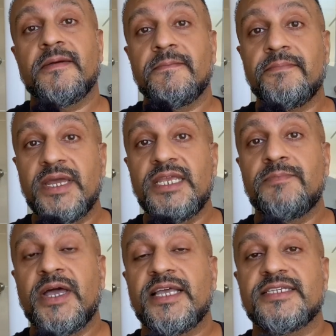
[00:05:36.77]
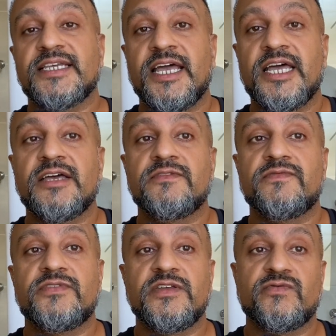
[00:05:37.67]
Many banks
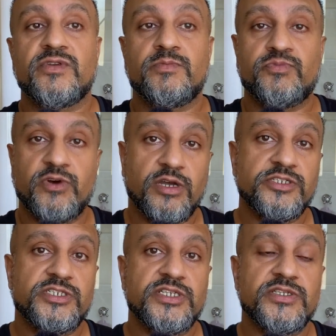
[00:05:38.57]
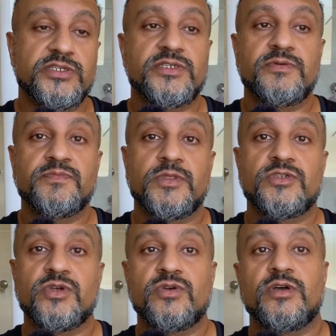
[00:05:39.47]
have different branches.
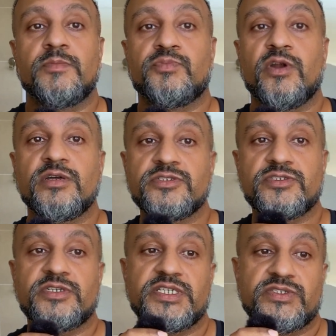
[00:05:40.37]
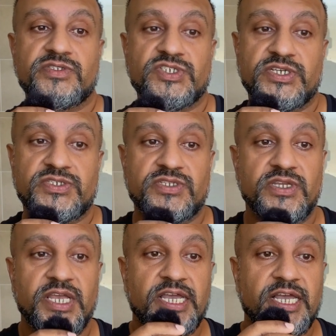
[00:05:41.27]
So a branch is just
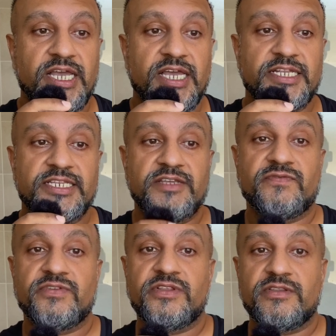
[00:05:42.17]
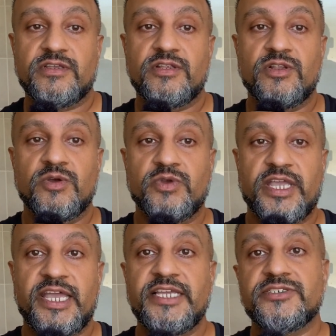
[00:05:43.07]
a different
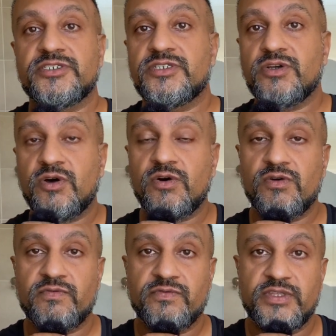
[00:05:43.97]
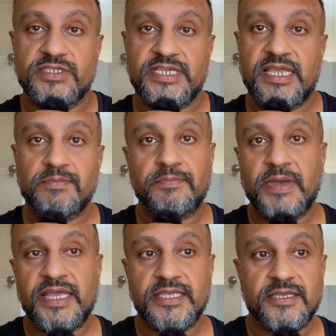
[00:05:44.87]
location of the same
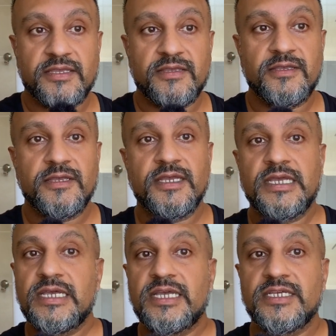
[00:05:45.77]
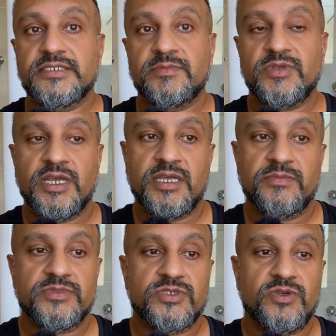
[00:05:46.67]
bank.
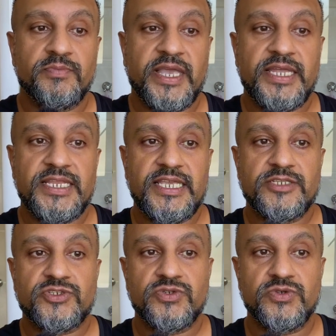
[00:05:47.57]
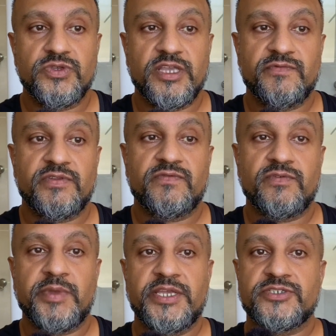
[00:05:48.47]
Sometimes you may need to give
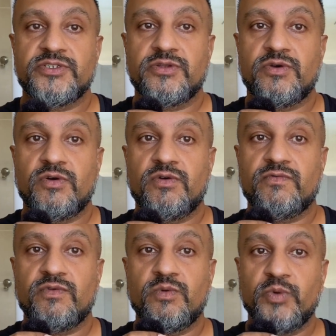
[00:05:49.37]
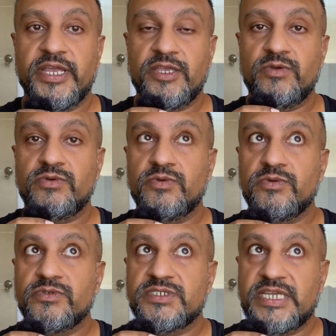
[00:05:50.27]
information of where you
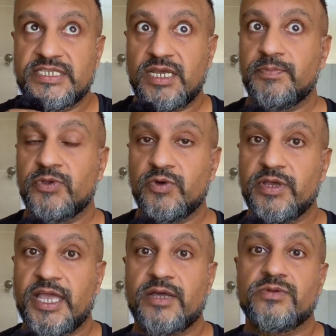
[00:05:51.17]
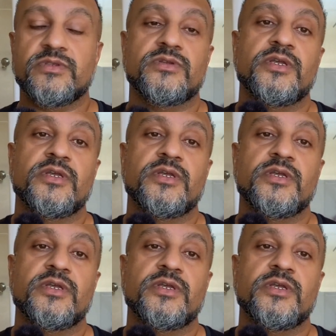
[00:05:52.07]
set up your account,